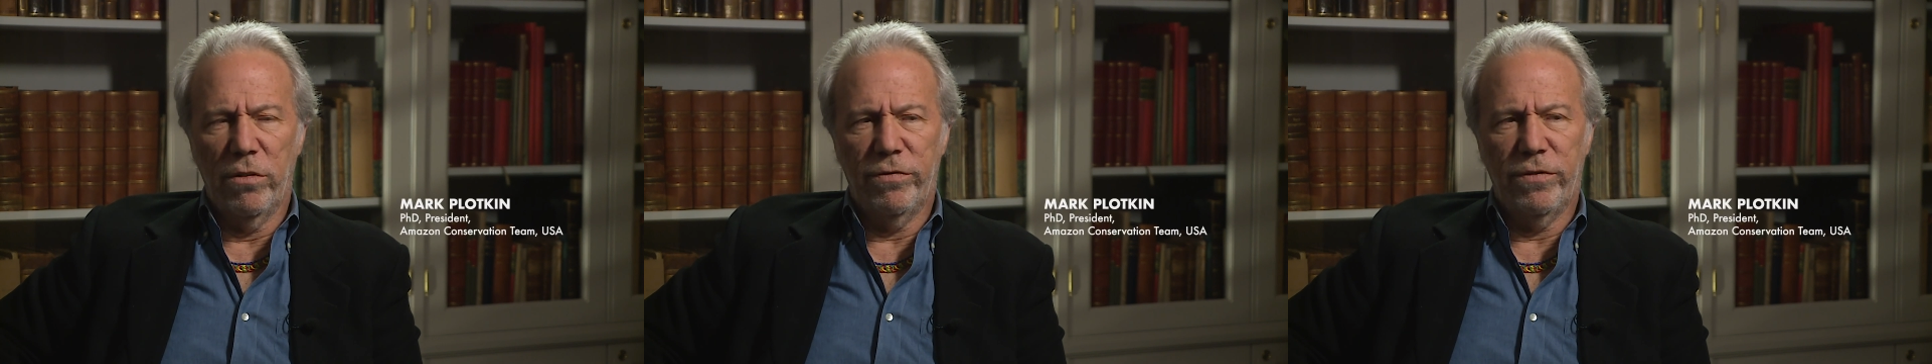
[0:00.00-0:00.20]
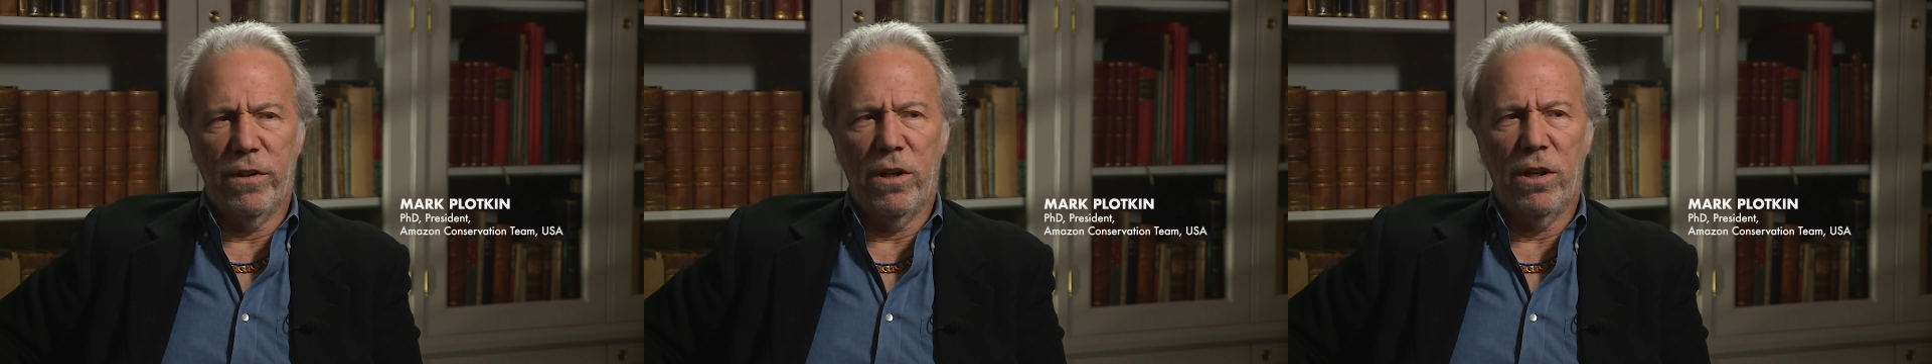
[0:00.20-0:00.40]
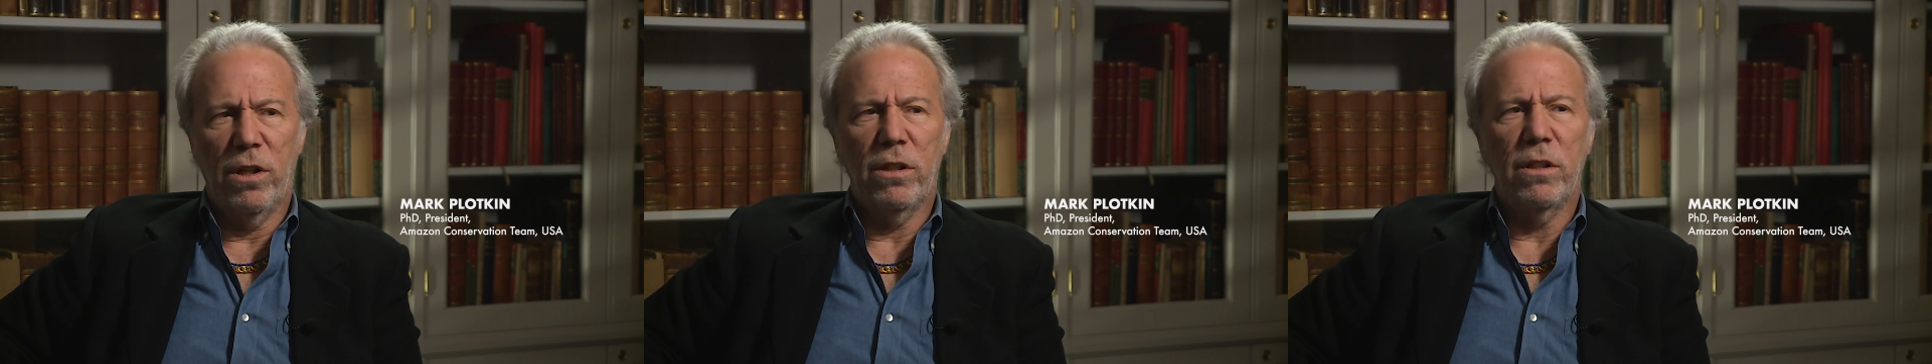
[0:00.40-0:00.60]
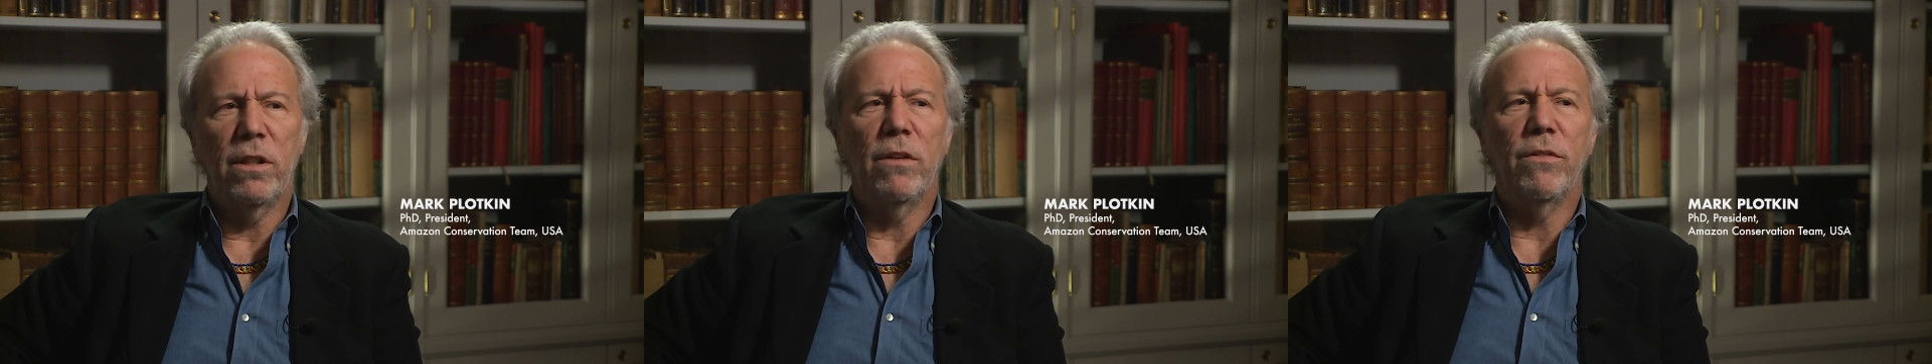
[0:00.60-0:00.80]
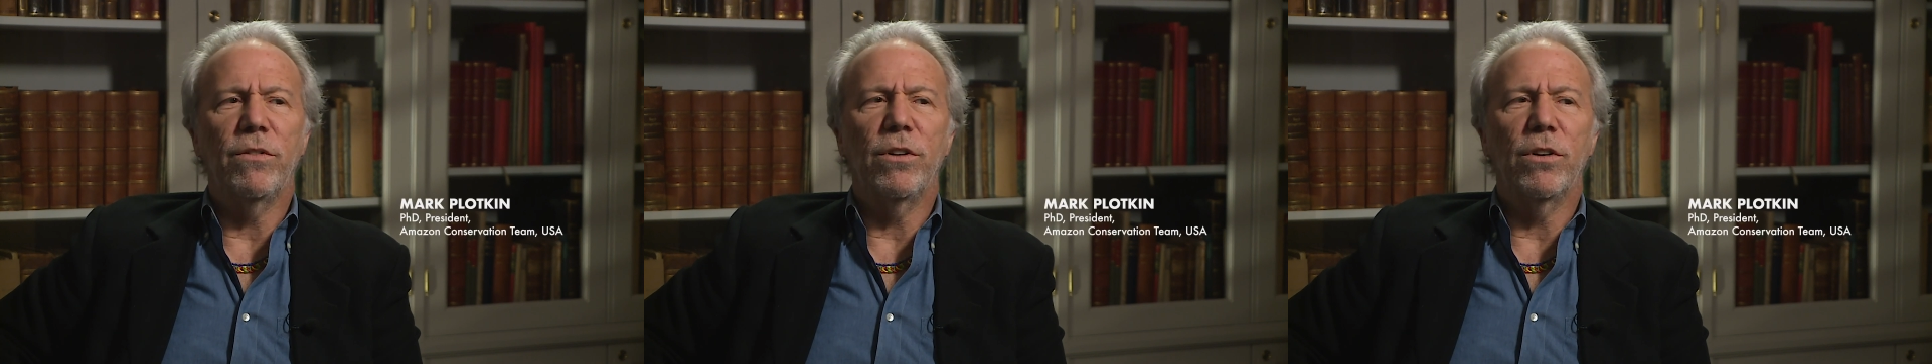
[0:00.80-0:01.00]
the
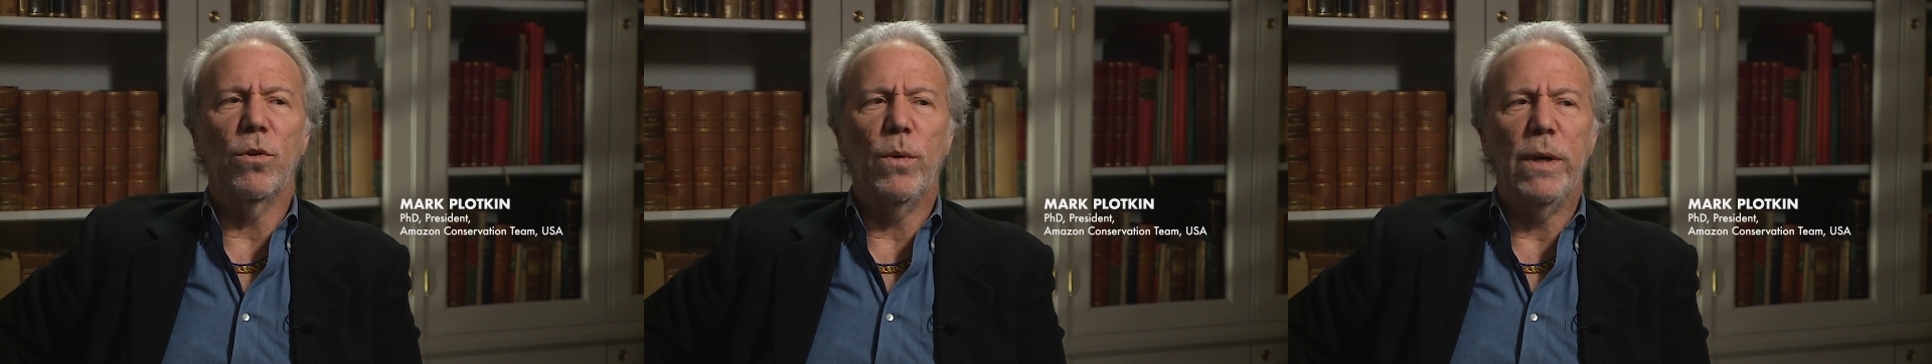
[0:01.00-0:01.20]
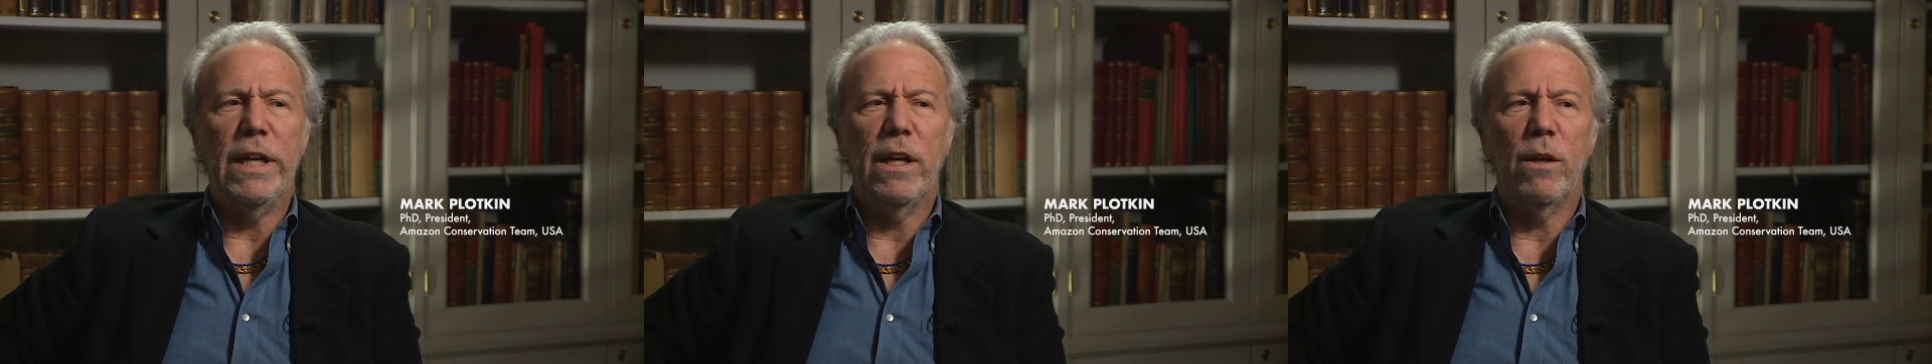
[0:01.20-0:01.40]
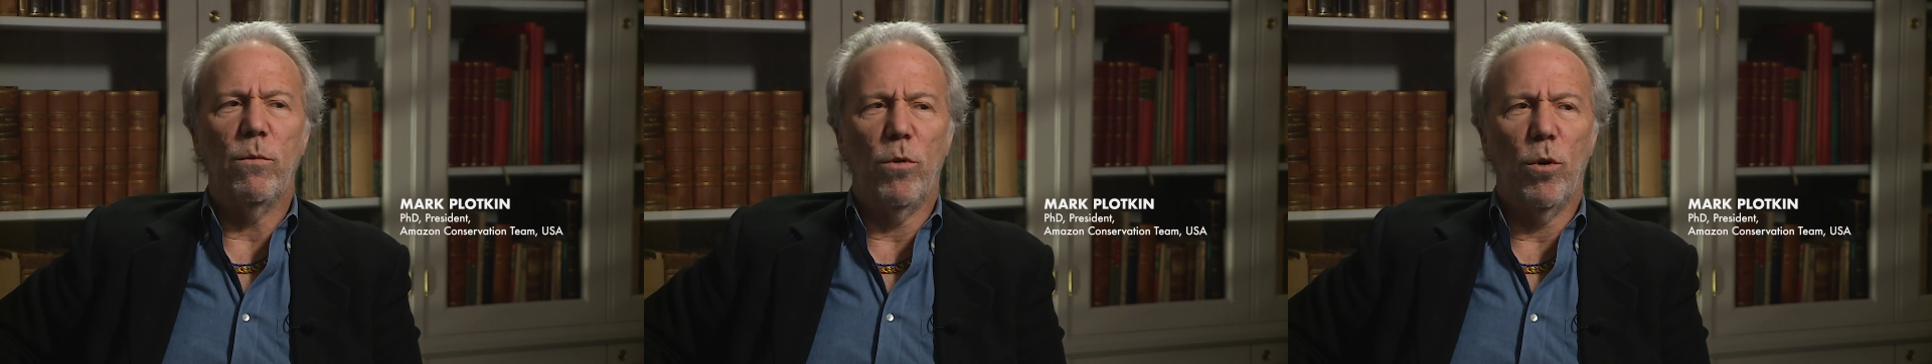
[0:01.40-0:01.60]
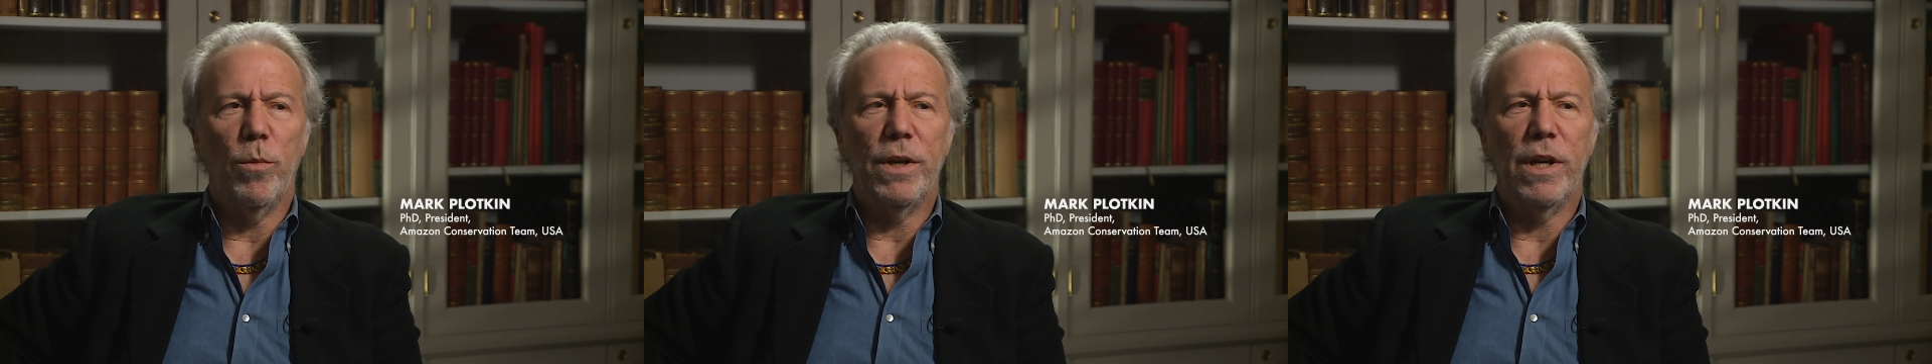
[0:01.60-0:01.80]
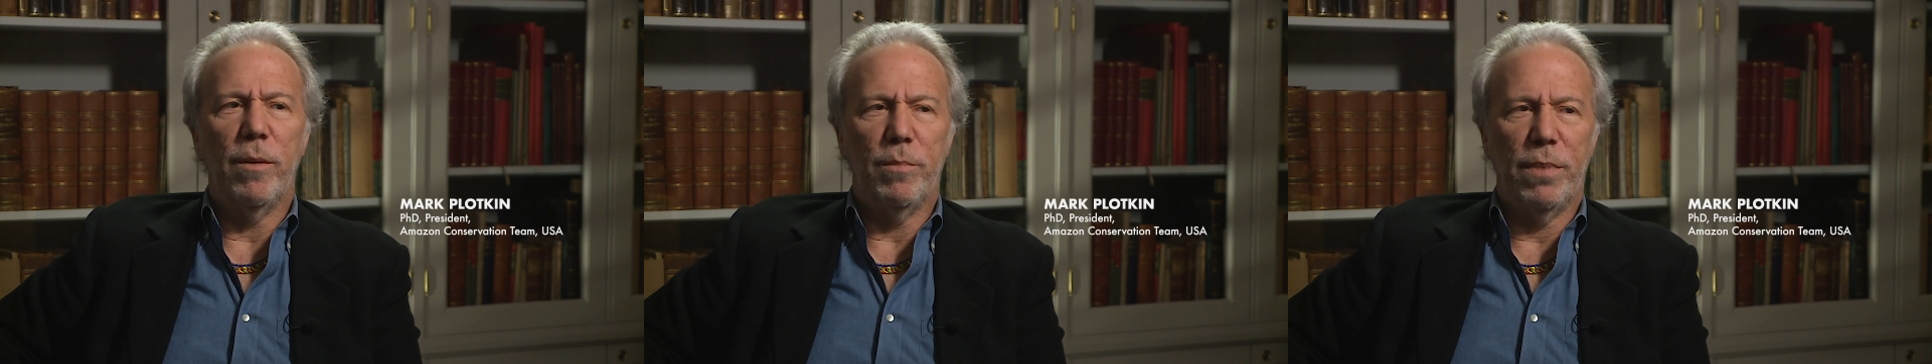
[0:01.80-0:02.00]
fall of the Greek and
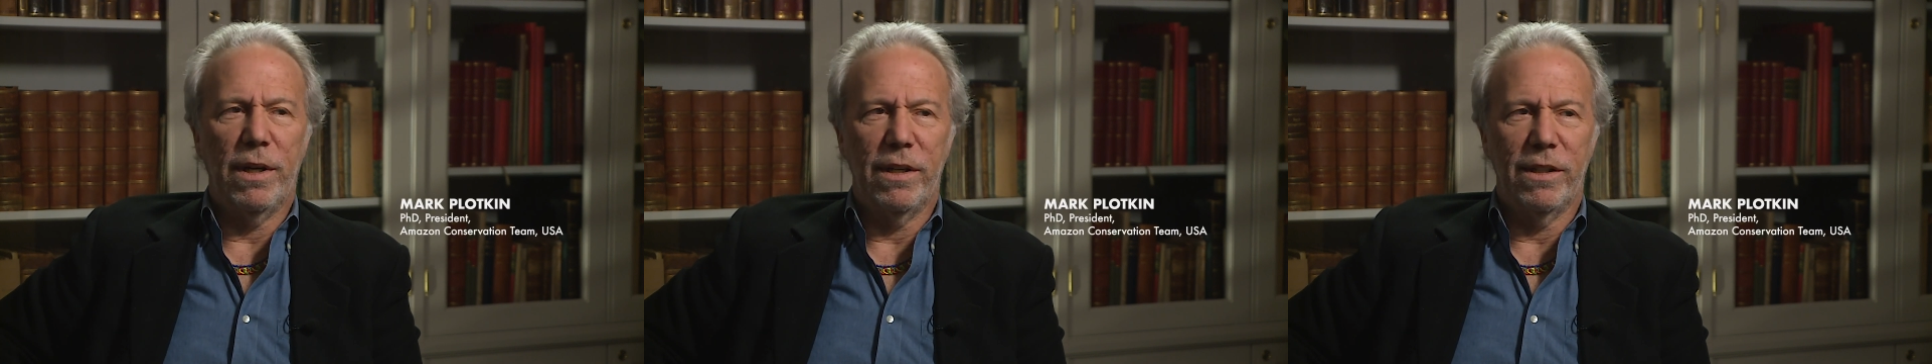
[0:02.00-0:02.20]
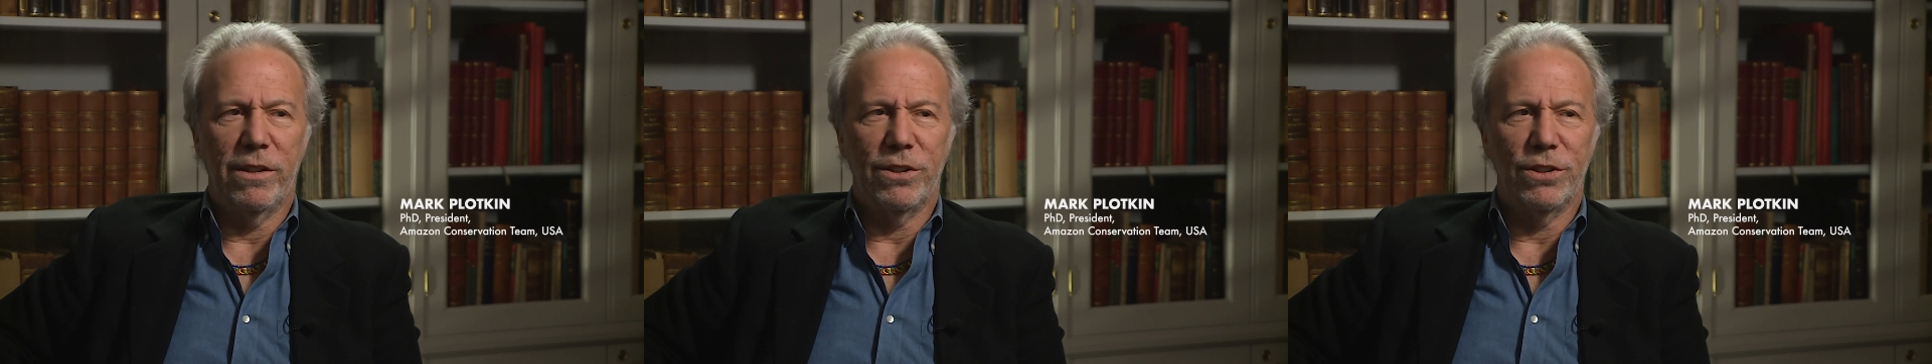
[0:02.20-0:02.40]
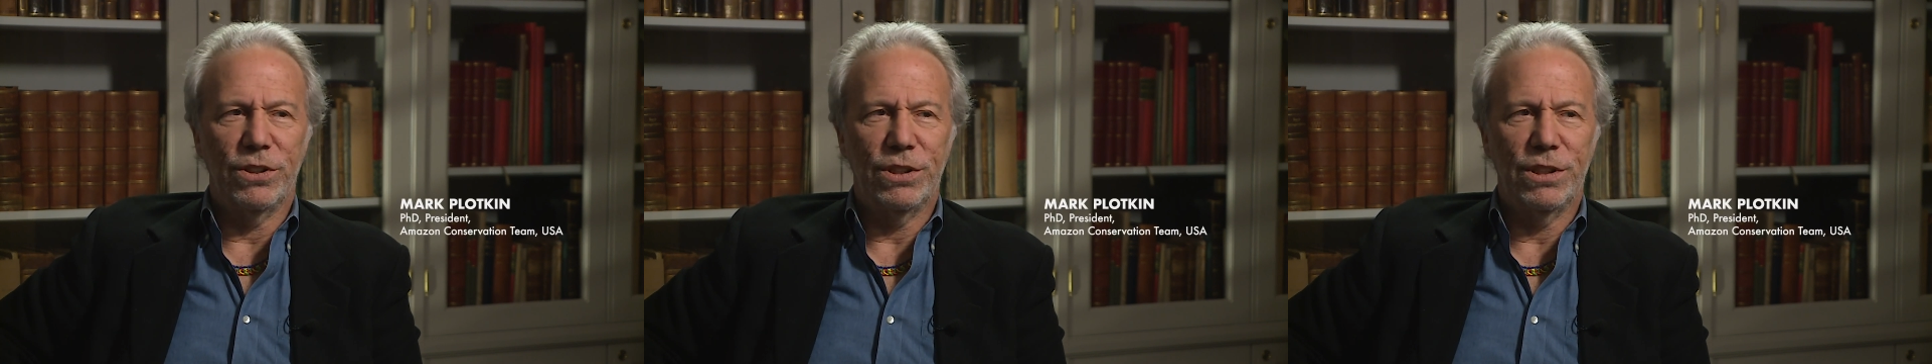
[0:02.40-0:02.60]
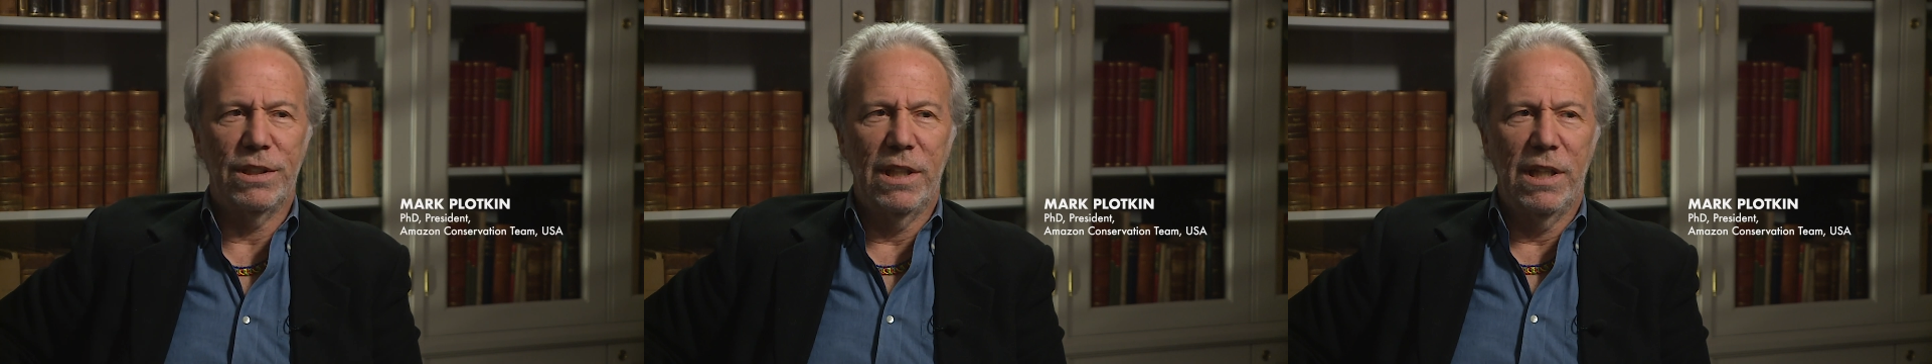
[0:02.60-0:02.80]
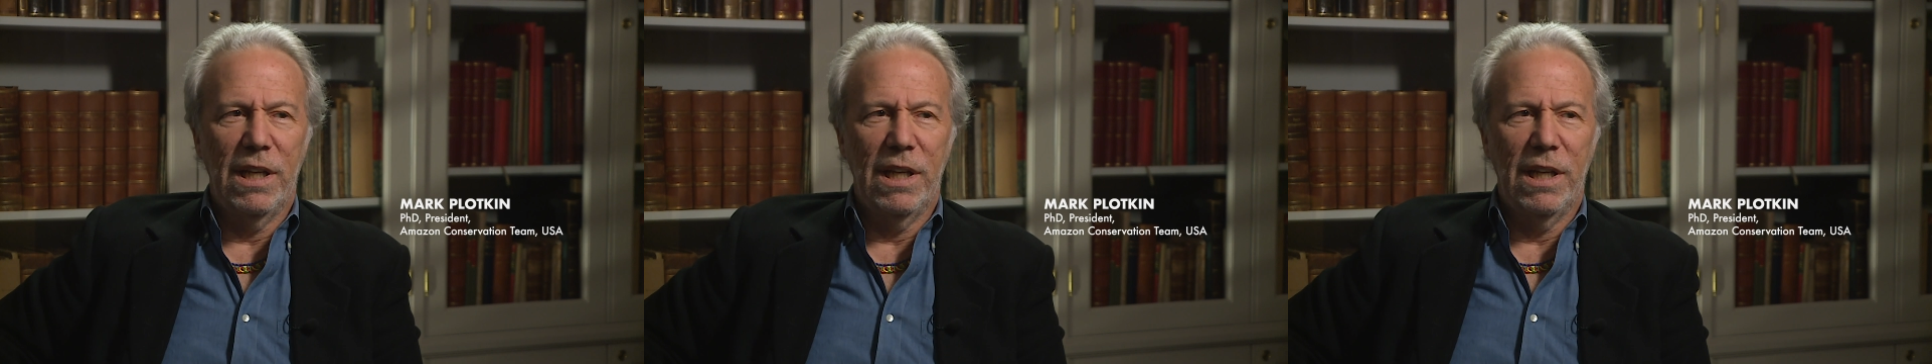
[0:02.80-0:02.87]
Roman empires.